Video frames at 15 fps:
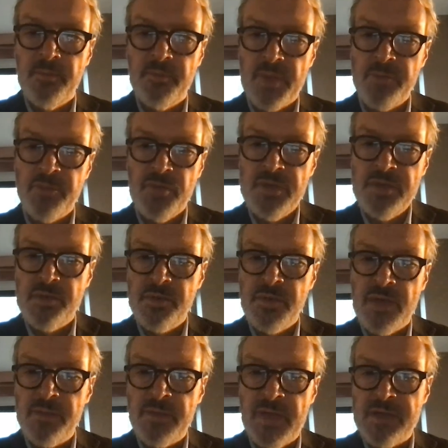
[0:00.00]

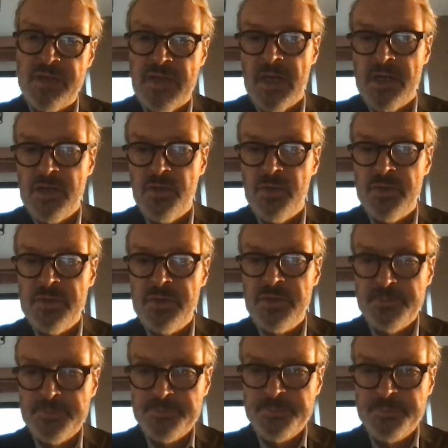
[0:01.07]
pembrolizumab as adjuvant
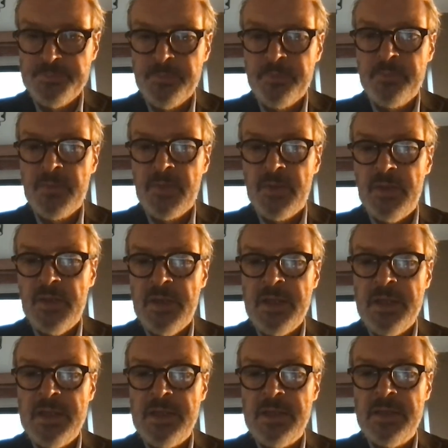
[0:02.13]

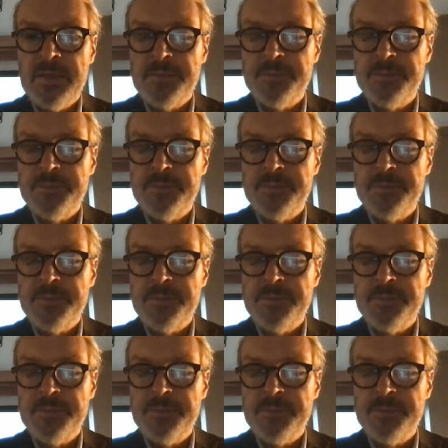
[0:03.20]
in